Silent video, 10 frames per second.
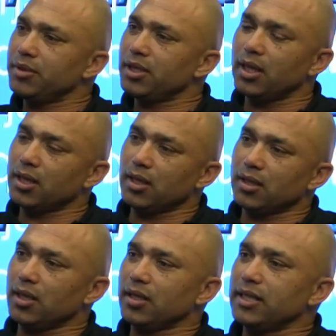I mean,
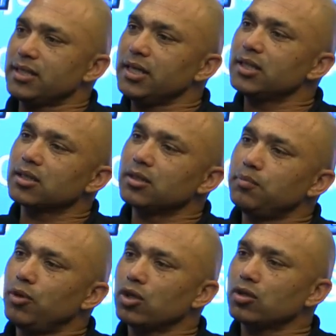that's an integral
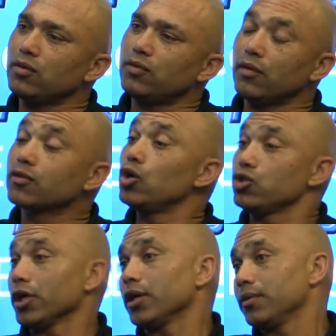part of coaching.